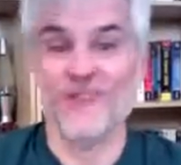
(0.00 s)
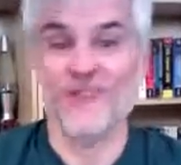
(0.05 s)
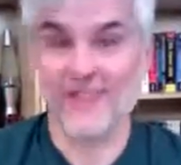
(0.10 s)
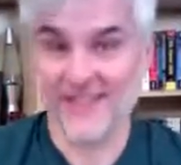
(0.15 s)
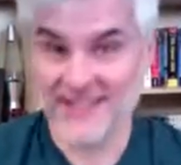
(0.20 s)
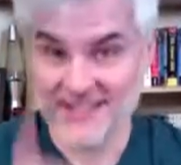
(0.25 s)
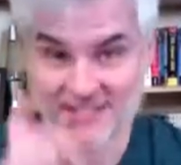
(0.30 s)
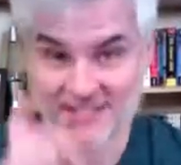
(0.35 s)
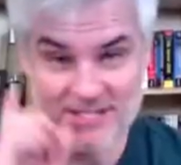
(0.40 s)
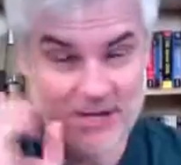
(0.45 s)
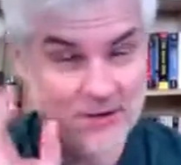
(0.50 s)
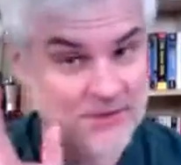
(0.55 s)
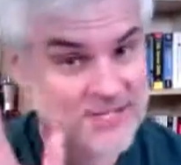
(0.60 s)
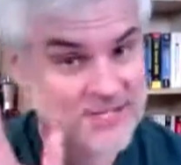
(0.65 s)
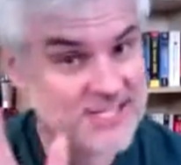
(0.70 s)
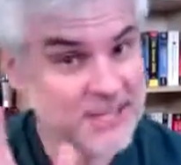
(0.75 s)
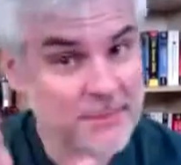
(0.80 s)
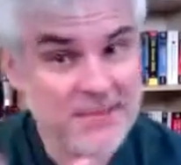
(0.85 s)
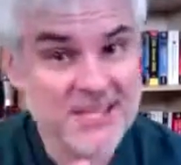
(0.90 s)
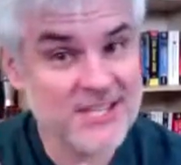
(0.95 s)
So
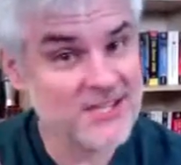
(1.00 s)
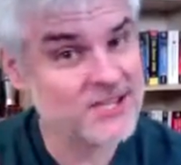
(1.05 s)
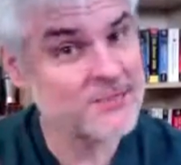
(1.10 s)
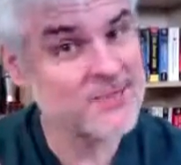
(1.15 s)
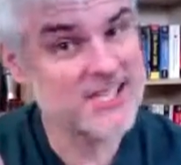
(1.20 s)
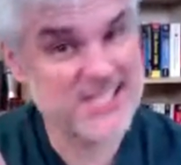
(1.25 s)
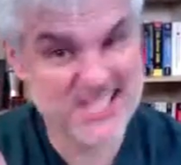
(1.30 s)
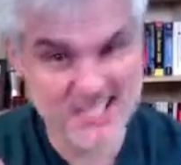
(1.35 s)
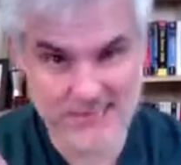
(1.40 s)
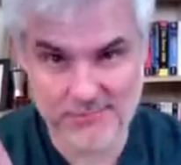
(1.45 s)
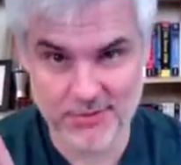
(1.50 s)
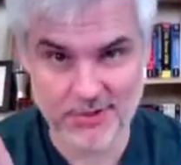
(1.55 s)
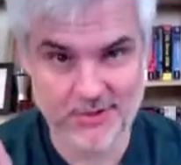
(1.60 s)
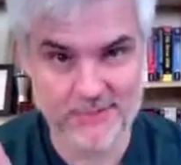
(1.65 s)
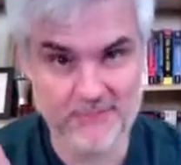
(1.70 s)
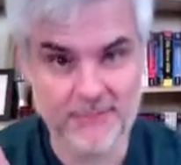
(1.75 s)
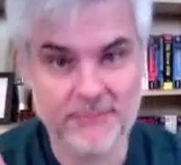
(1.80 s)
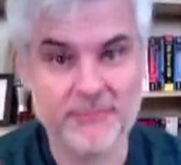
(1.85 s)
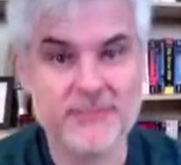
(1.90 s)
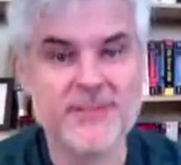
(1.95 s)
some of these are going to be
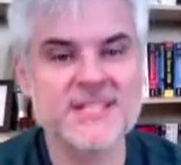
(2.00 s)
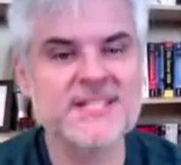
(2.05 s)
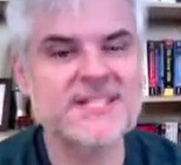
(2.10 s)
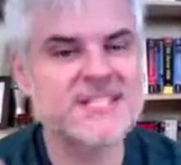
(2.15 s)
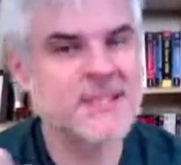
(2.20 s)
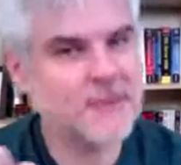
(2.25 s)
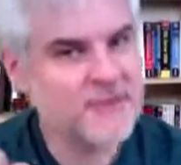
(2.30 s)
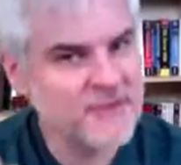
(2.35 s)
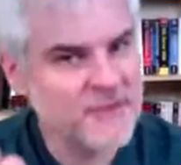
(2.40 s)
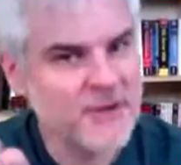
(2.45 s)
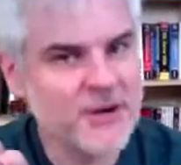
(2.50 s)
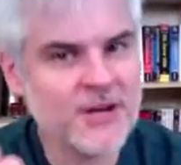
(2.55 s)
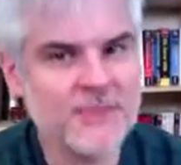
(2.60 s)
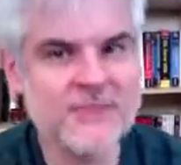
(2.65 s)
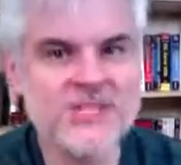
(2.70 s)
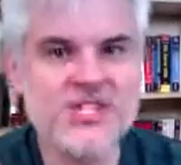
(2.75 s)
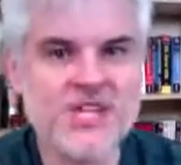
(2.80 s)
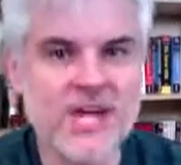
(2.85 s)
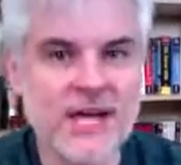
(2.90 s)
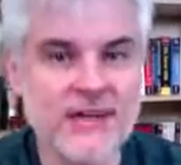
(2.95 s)
simple, but some of them are going
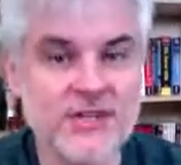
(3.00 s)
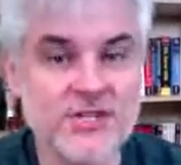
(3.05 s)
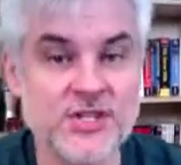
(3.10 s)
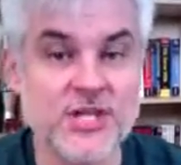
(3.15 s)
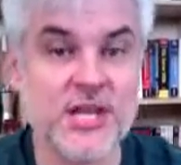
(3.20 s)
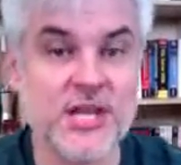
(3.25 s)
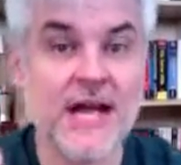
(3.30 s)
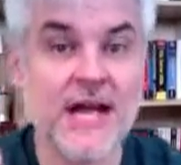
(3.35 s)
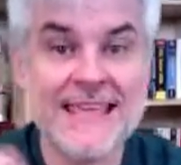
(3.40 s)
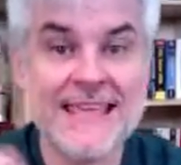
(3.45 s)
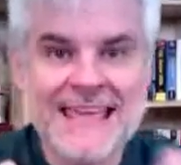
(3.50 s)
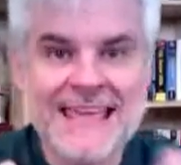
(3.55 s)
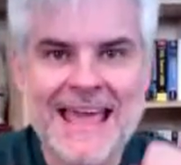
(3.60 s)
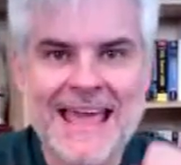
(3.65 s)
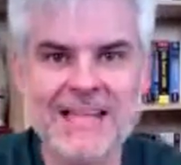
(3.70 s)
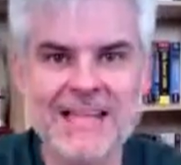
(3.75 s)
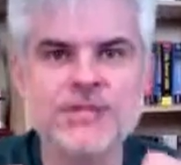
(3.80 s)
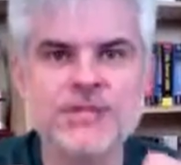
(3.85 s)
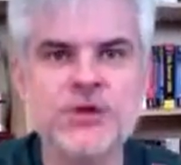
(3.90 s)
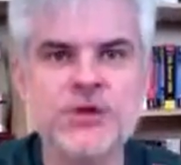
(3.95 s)
to be challenging.
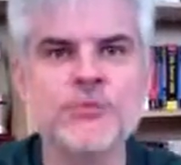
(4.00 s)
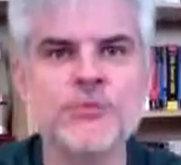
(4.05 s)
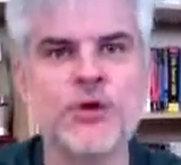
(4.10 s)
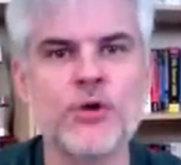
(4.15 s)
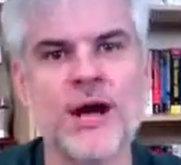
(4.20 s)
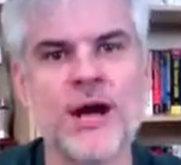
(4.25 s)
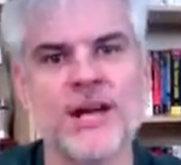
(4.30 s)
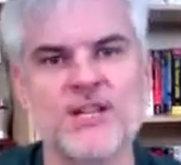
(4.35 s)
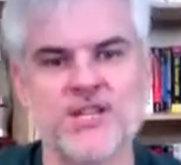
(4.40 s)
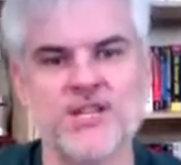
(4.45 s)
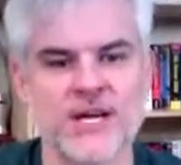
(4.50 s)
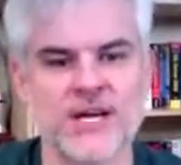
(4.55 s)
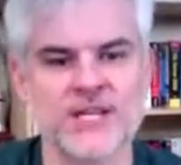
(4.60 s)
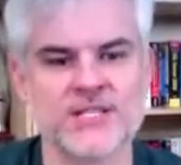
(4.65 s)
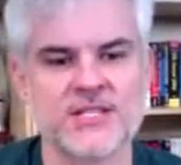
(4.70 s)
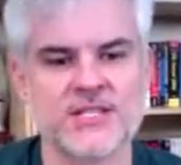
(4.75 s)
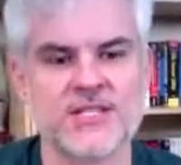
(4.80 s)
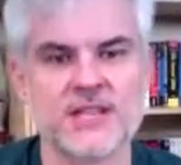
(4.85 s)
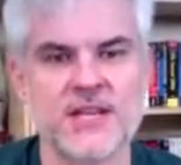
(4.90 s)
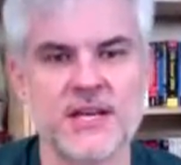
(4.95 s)
Again, 2
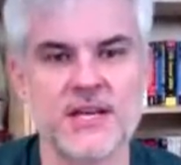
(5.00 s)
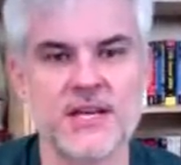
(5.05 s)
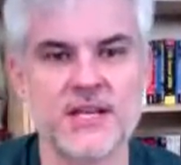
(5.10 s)
projects.